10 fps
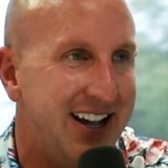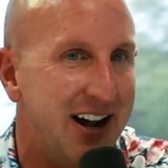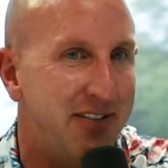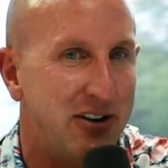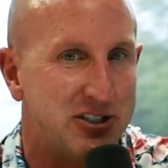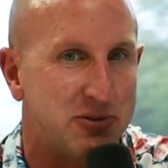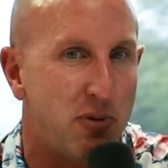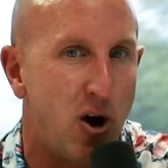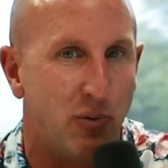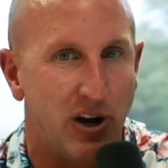of how
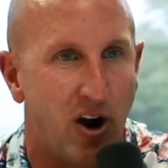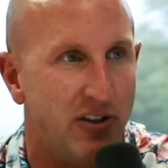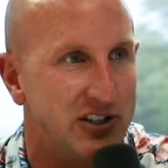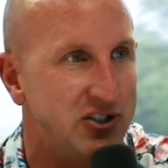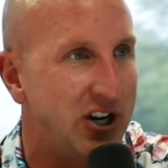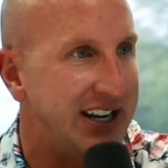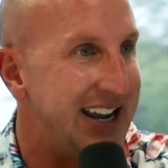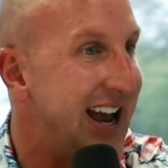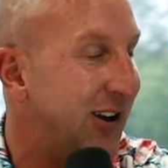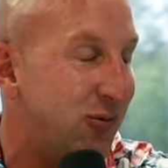small we are in this
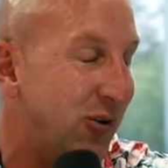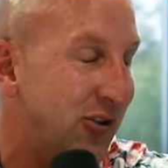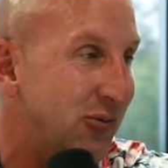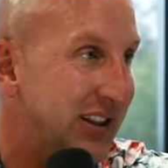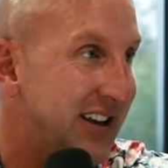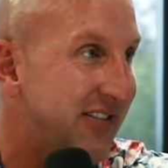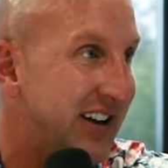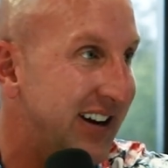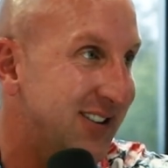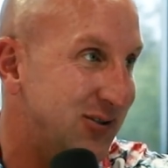gigantic world that we live
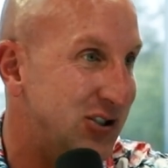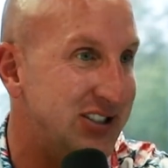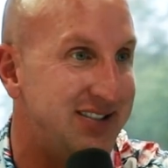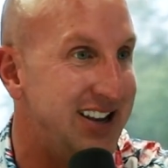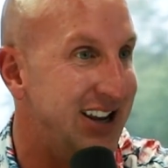in, which is,